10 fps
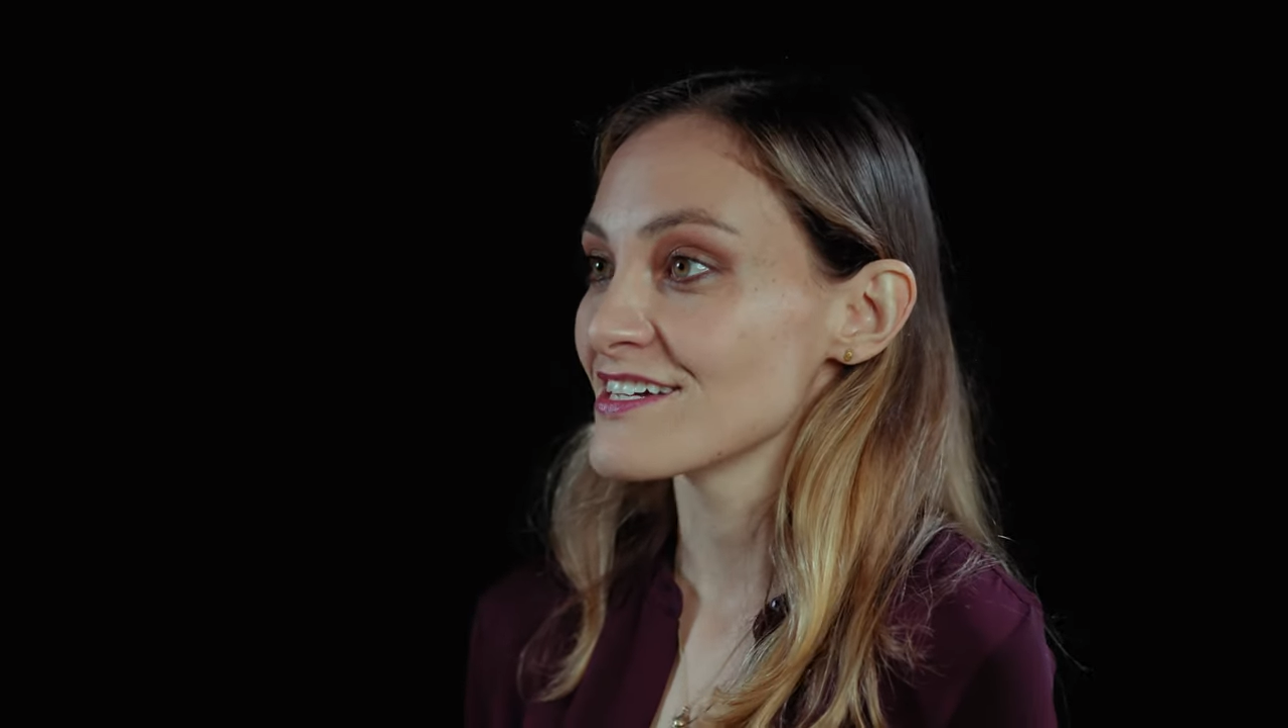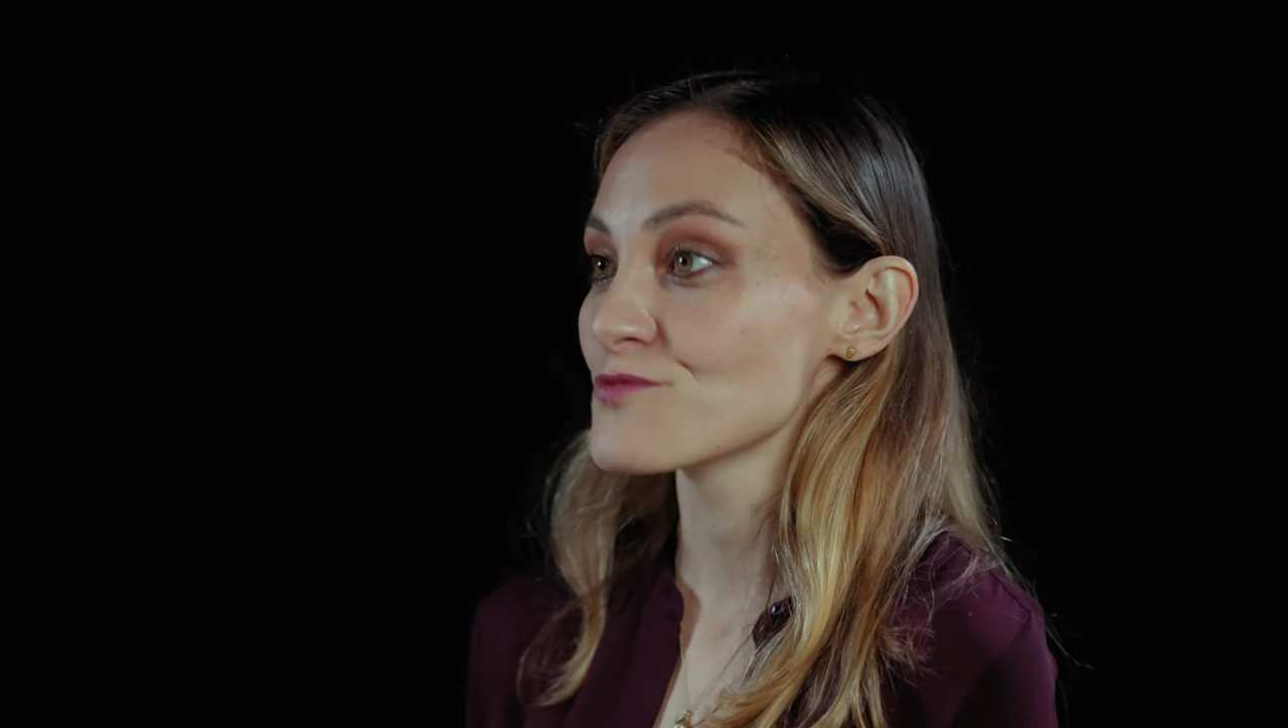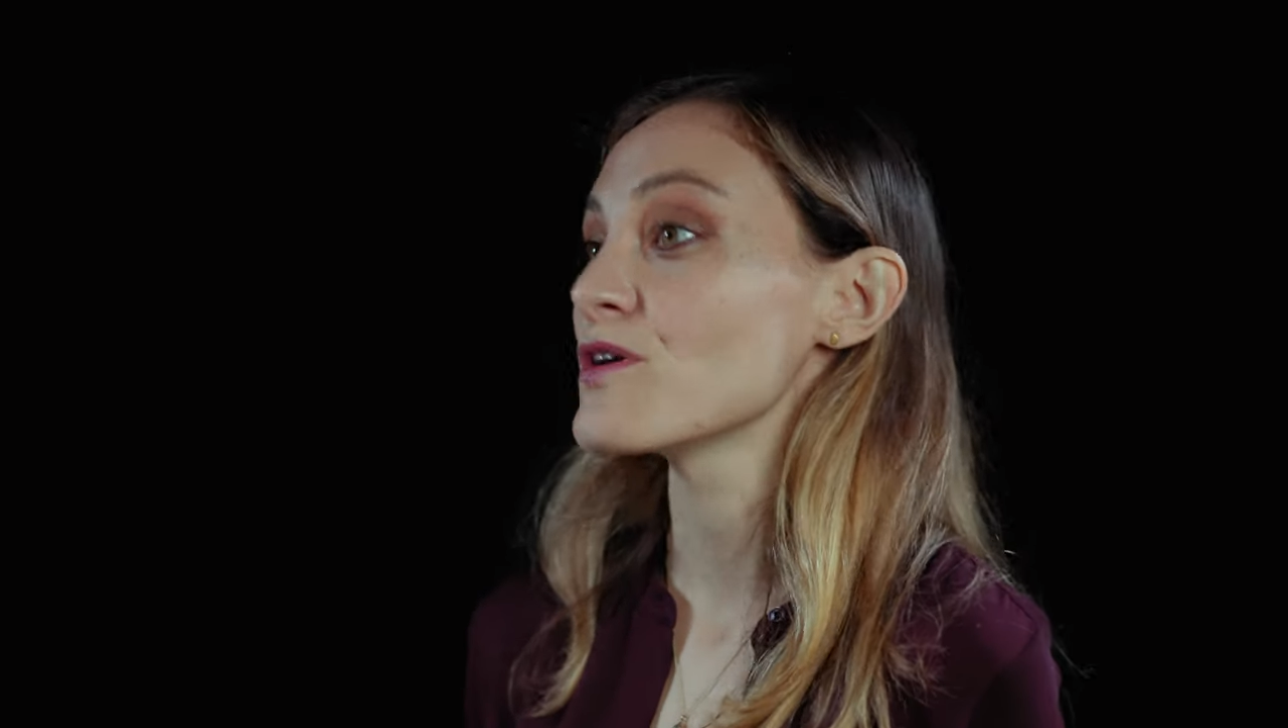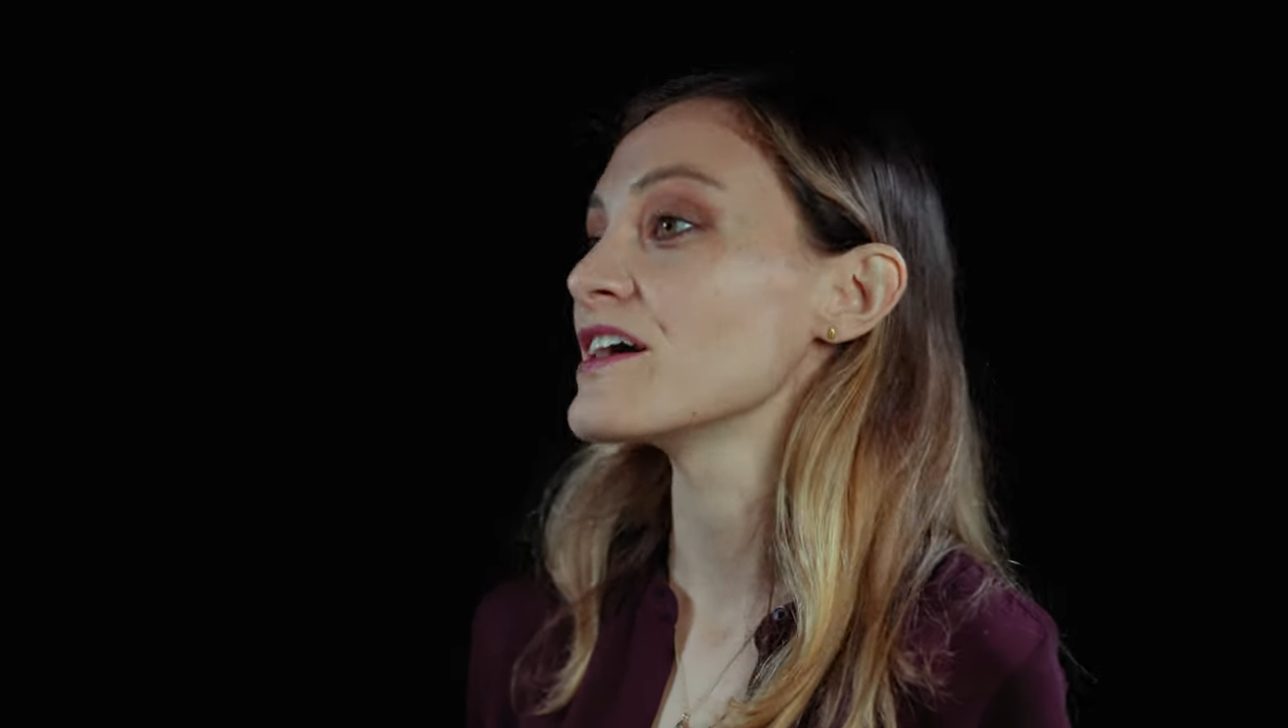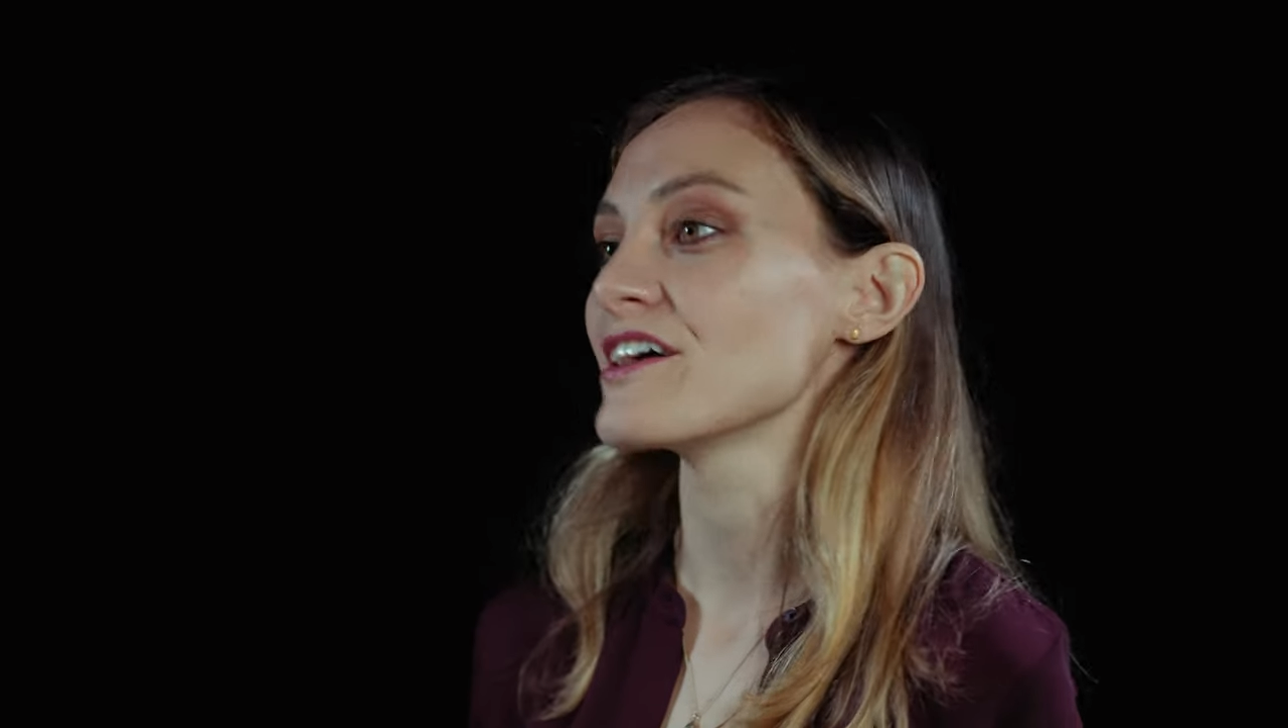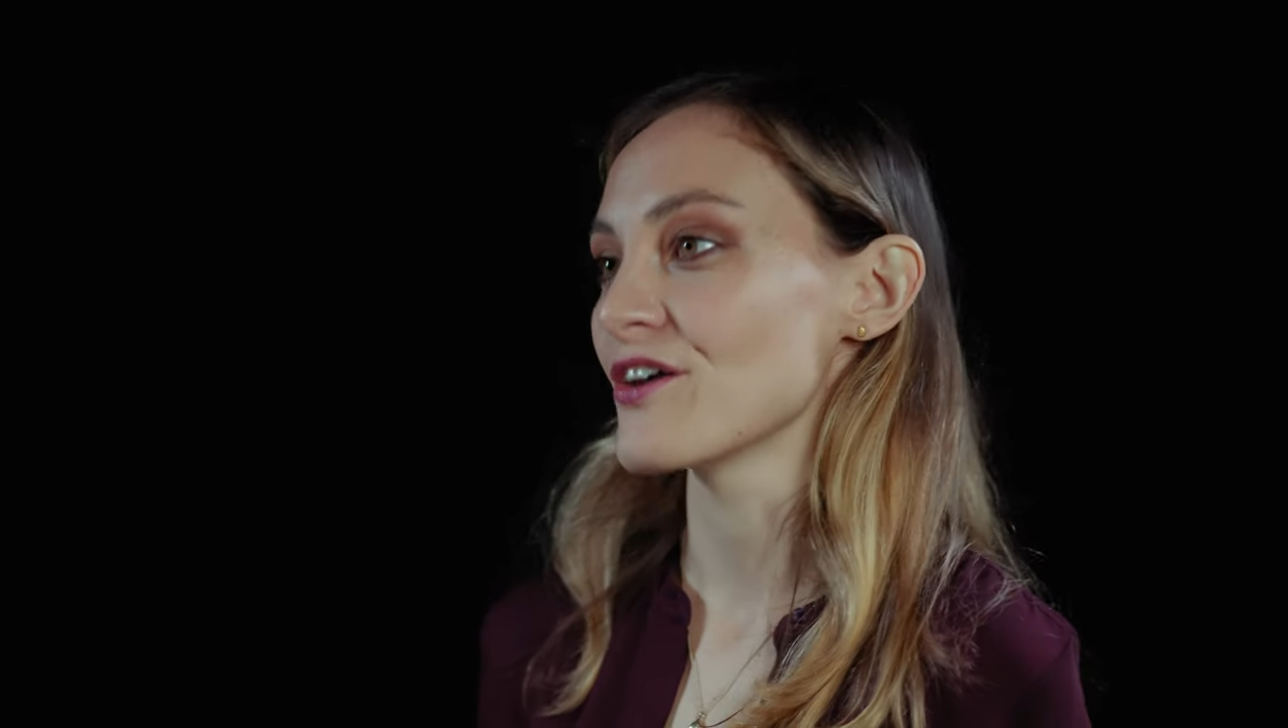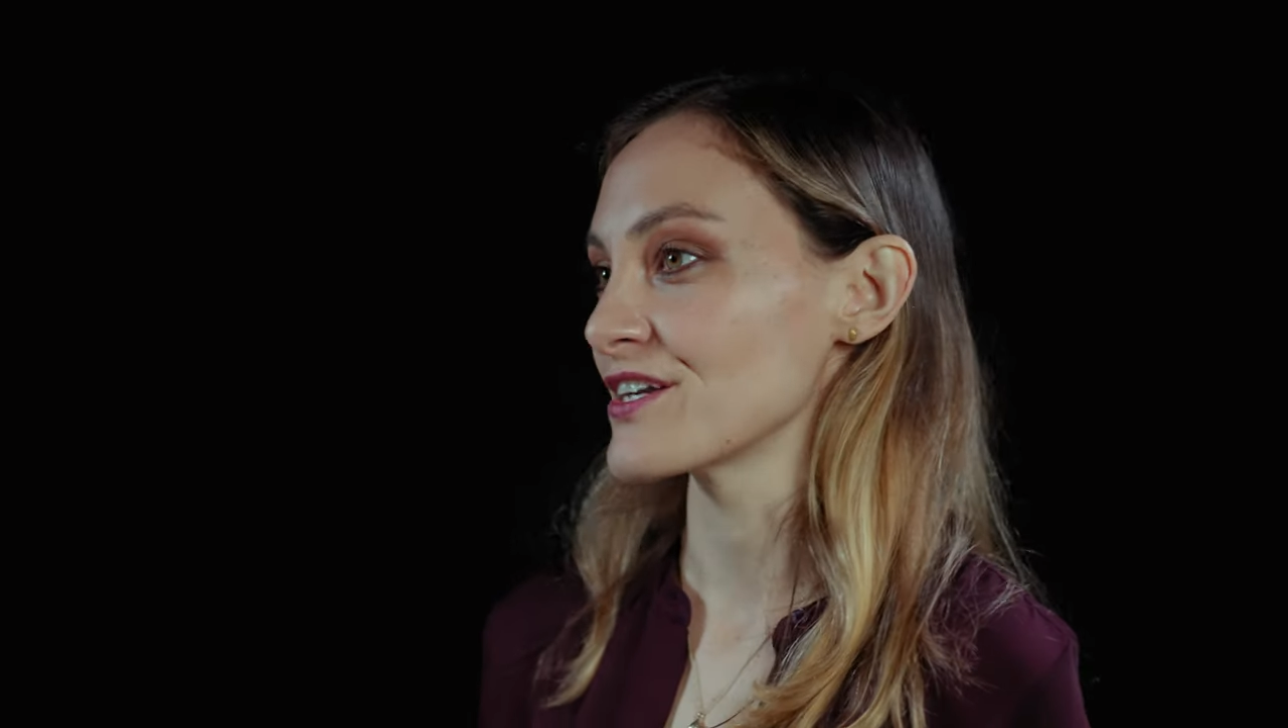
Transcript: is weighing